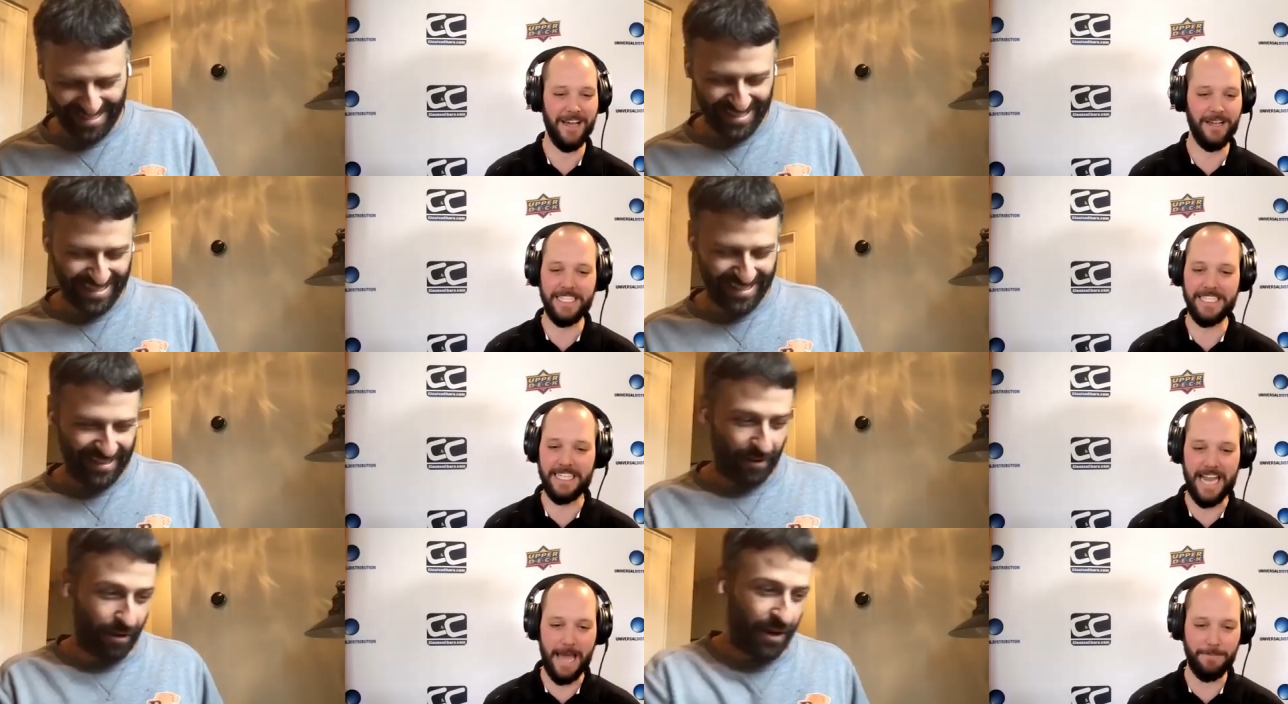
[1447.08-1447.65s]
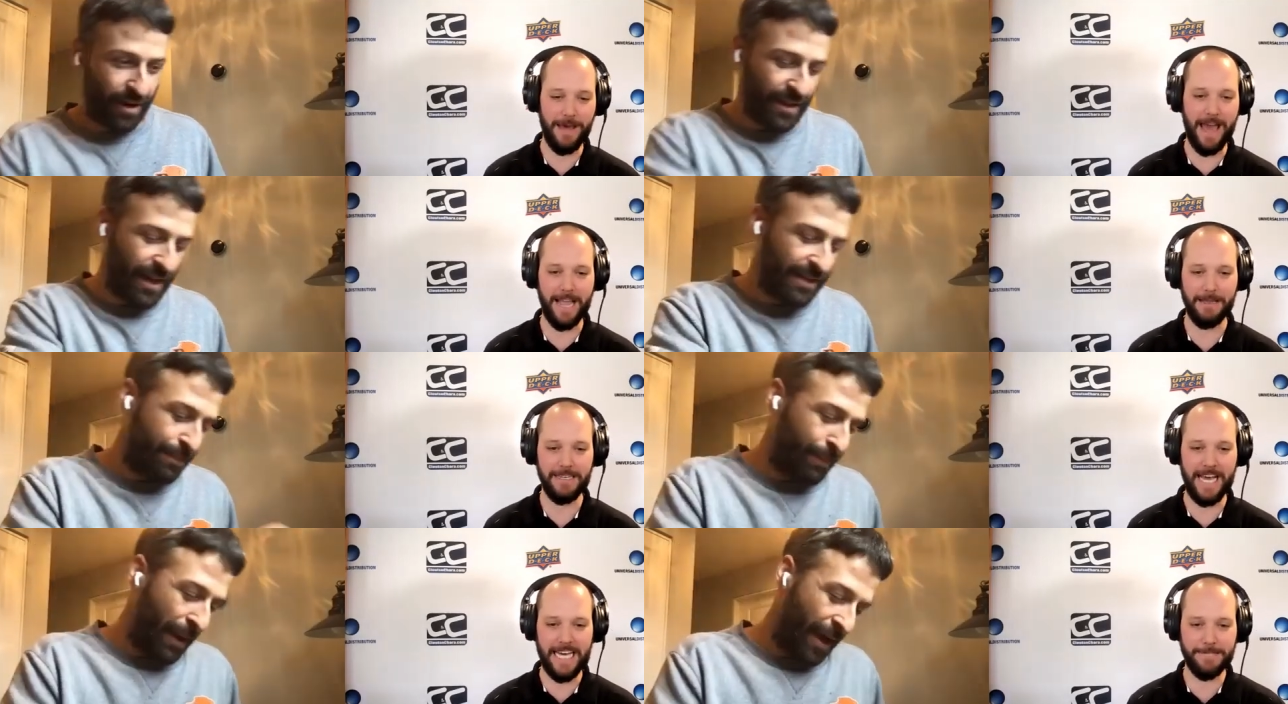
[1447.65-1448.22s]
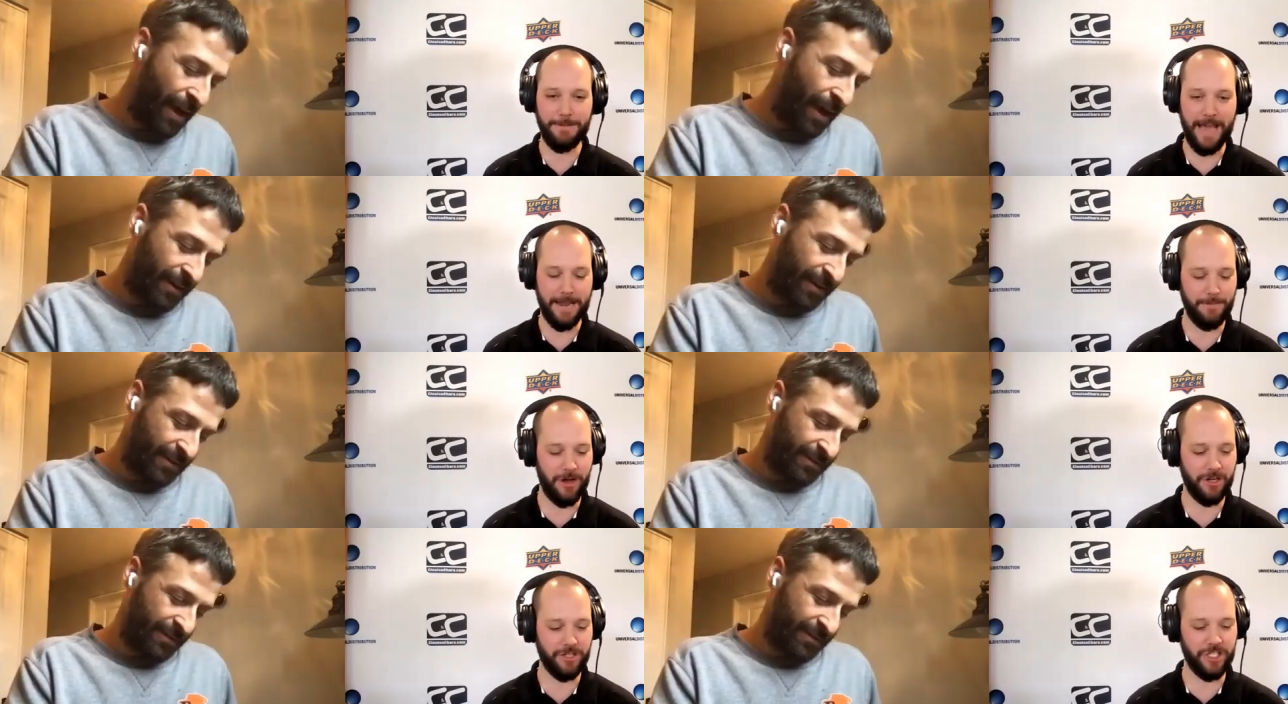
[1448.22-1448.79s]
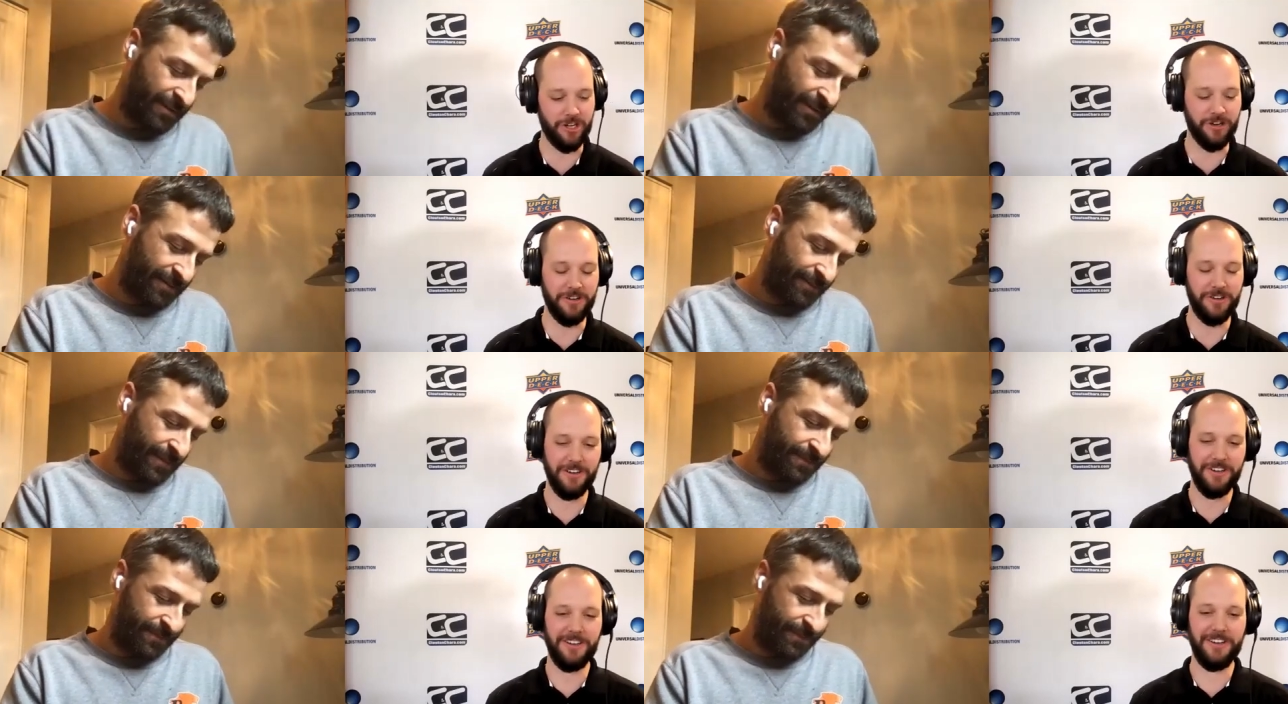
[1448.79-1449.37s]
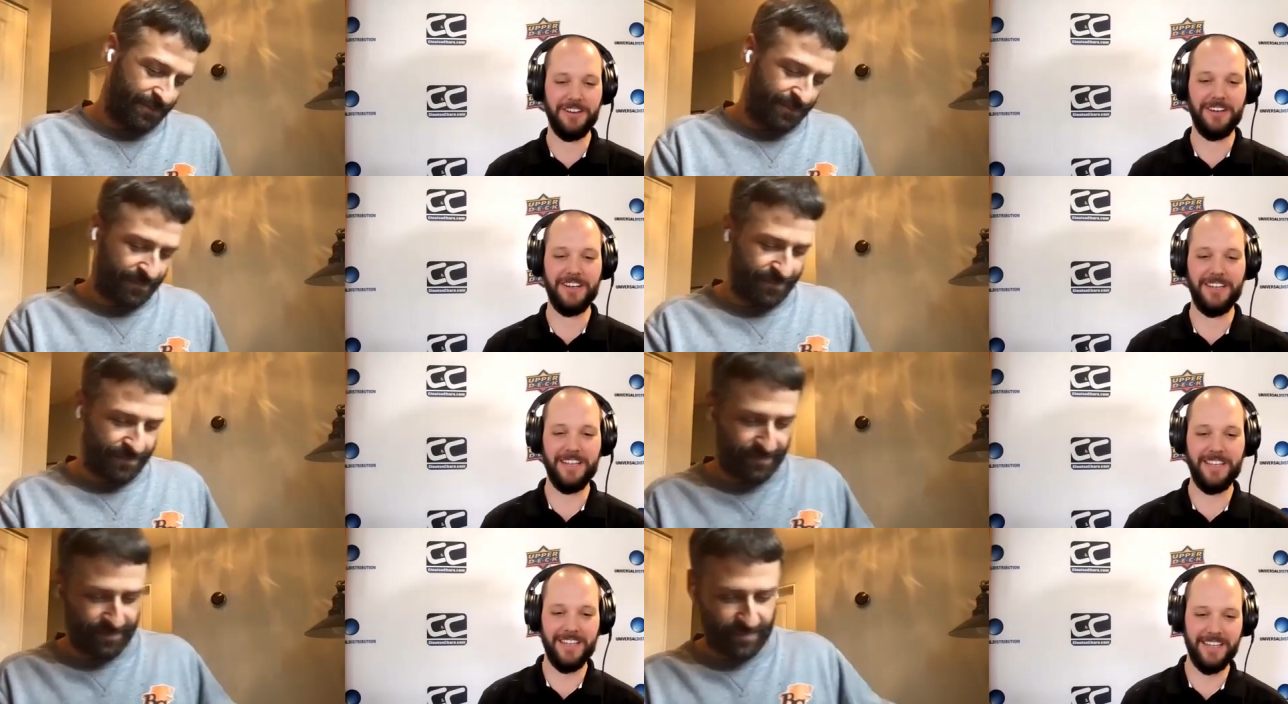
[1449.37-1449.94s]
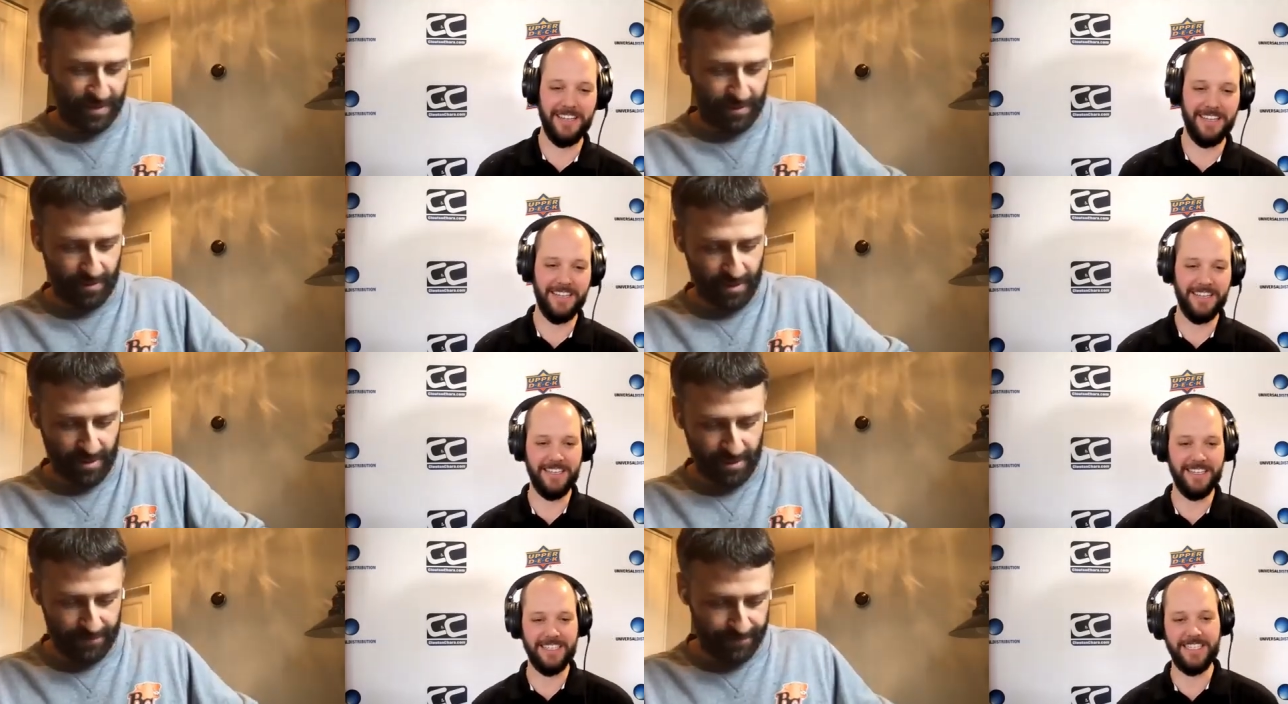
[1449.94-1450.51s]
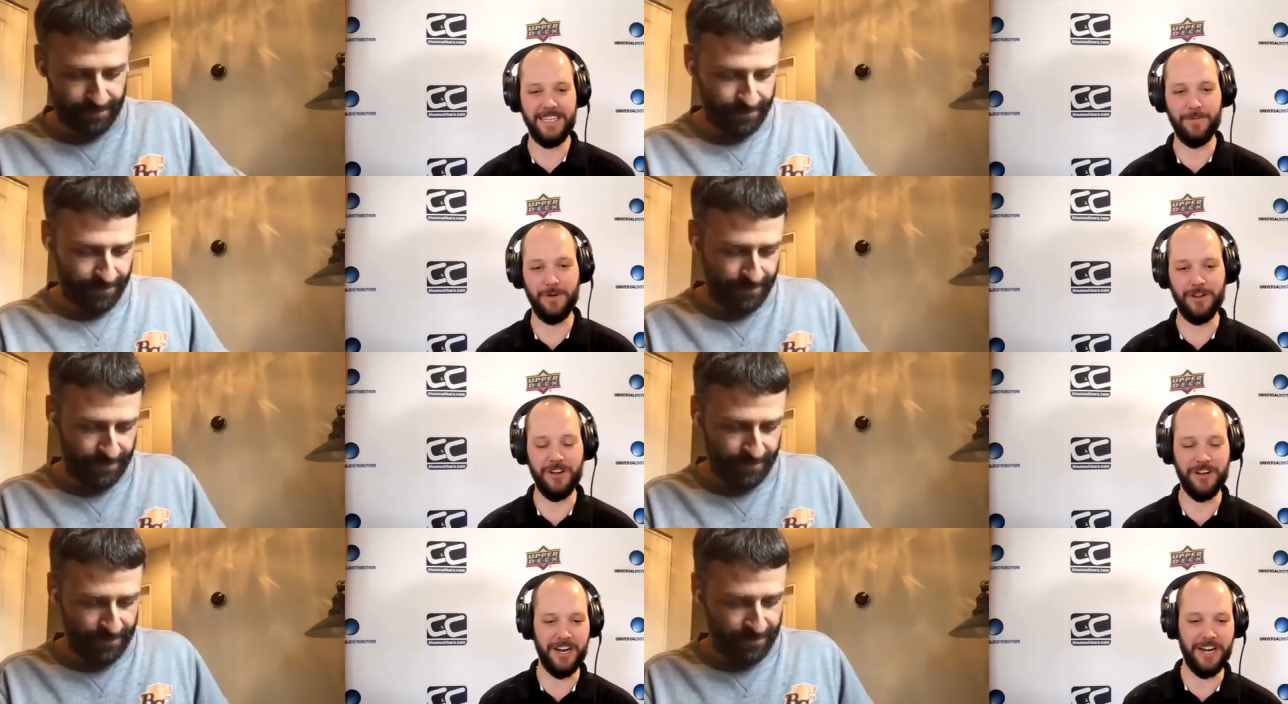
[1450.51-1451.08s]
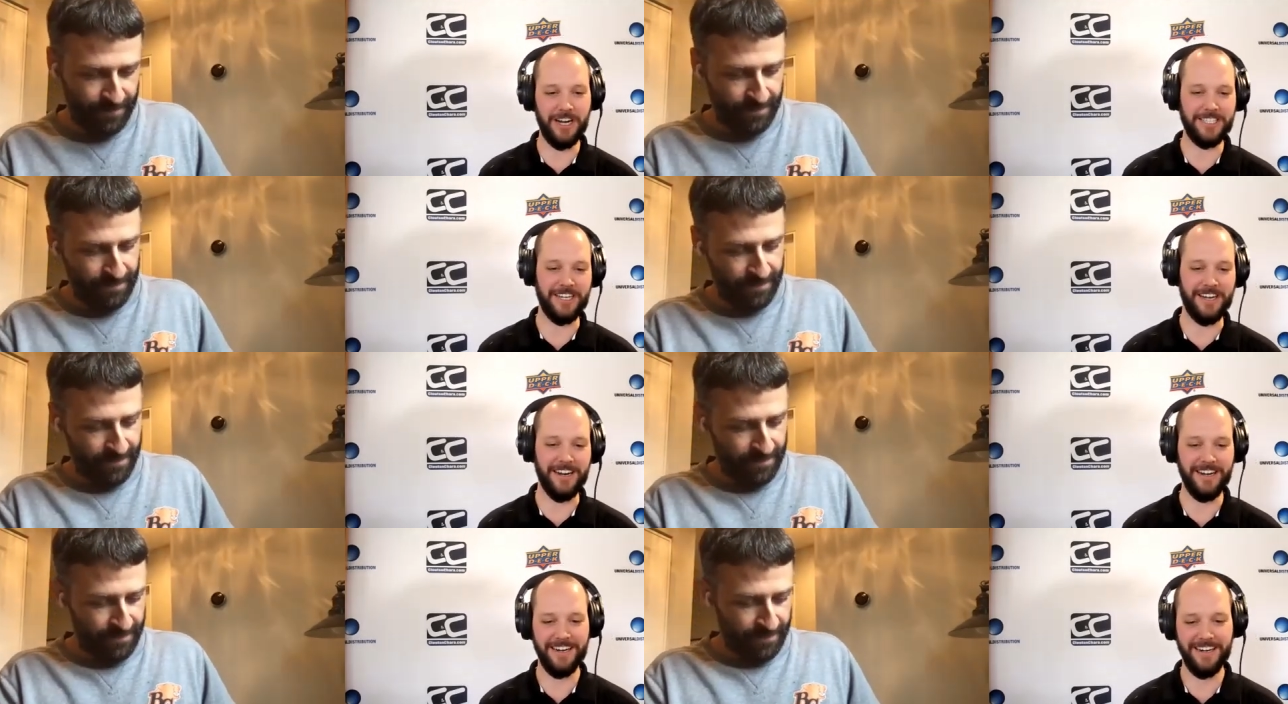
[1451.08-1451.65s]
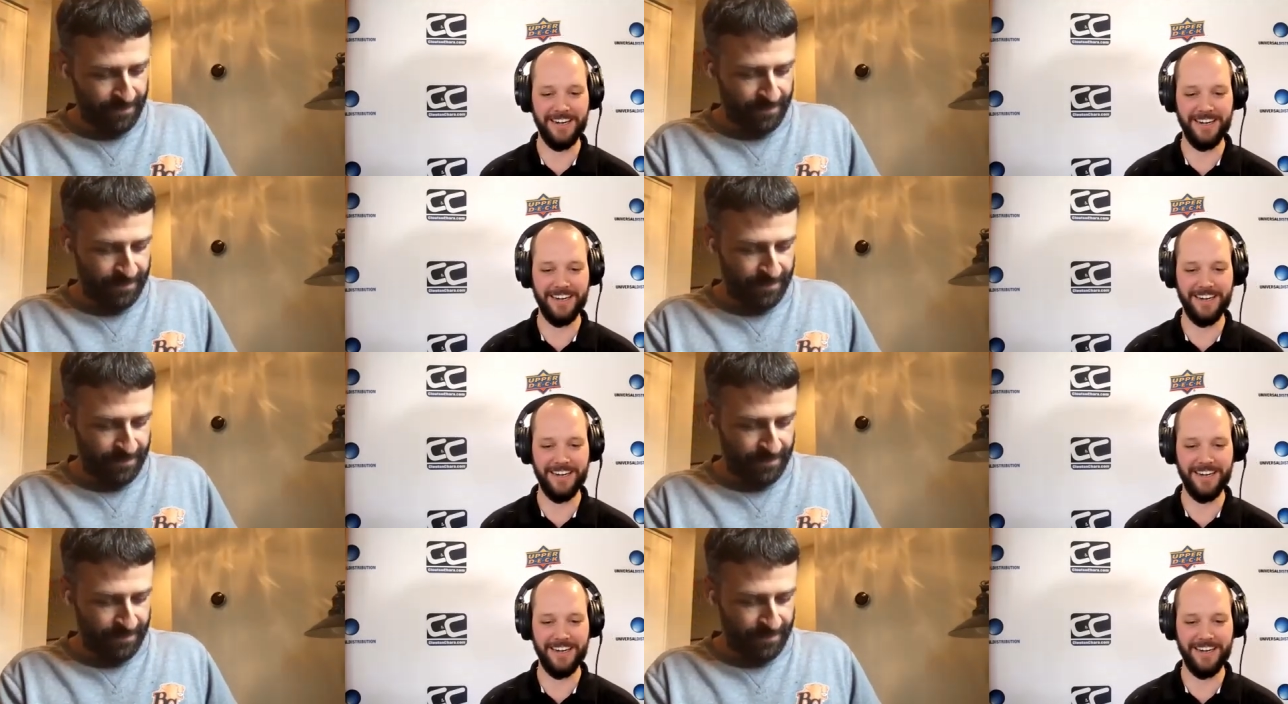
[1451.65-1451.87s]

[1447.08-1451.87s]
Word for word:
Speaker 1: this is live right, back, last back mojo. All right. Let's see one of your cards there.